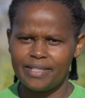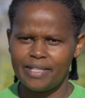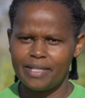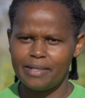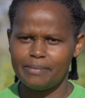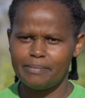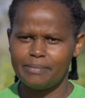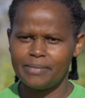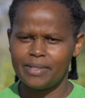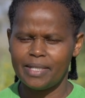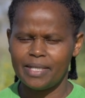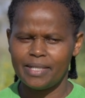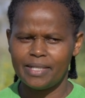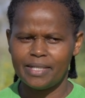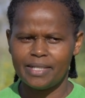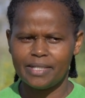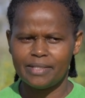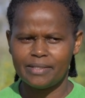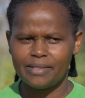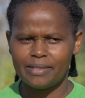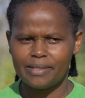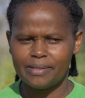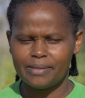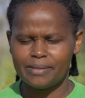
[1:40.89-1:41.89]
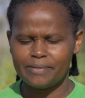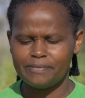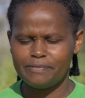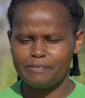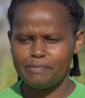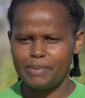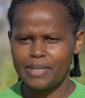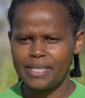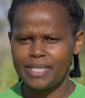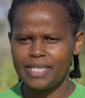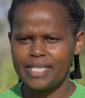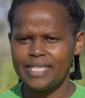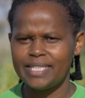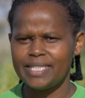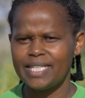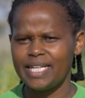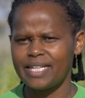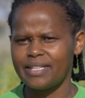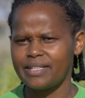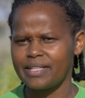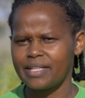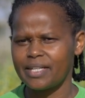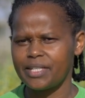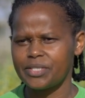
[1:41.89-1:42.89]
I have been in the
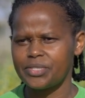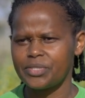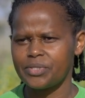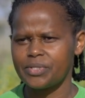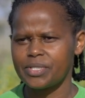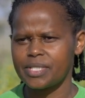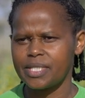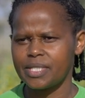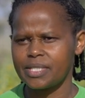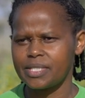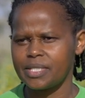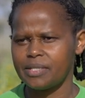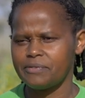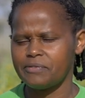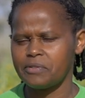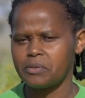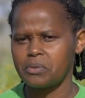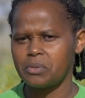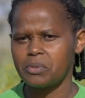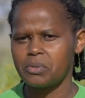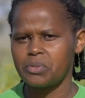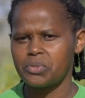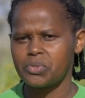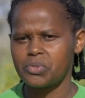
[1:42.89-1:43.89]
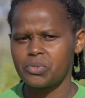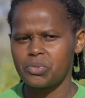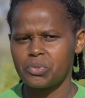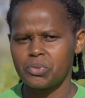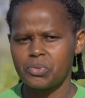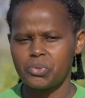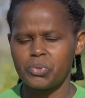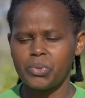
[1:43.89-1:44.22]
agricultural sector for close to